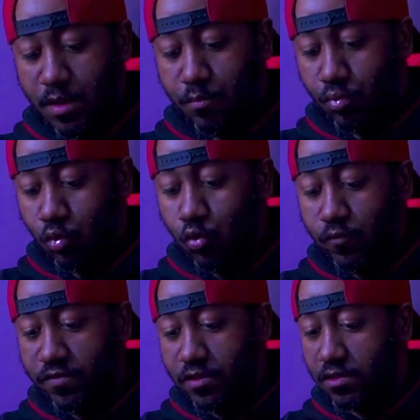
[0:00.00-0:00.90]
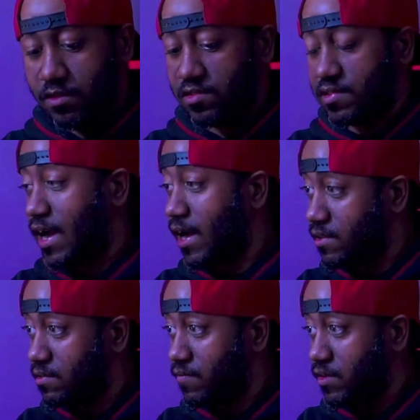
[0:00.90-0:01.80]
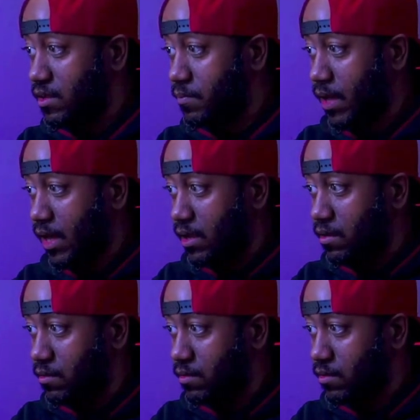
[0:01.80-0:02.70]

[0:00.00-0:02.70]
improved the size of the D-pad.